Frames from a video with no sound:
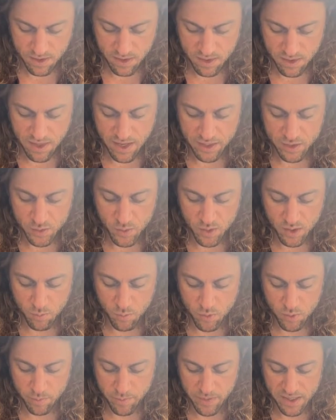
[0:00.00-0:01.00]
That's one of the
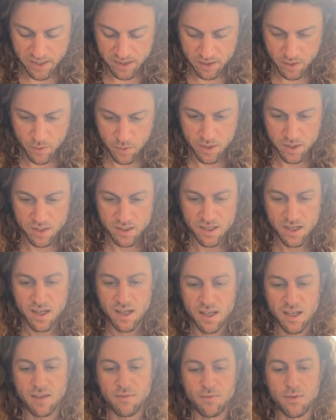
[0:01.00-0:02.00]
more basic ones.
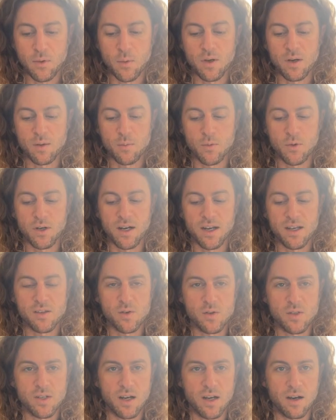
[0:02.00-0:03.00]
If you want a more
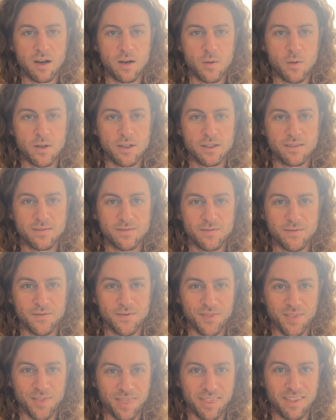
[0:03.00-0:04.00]
esoteric one,
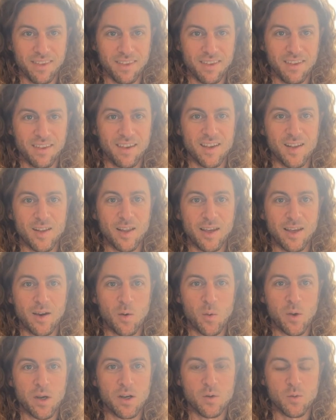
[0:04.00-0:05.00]
like a
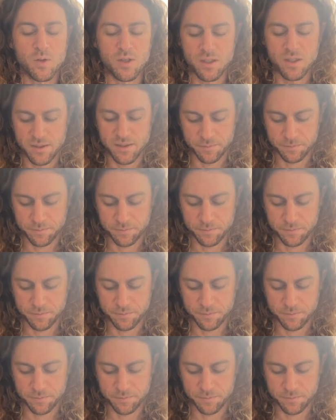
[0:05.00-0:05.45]
weird one,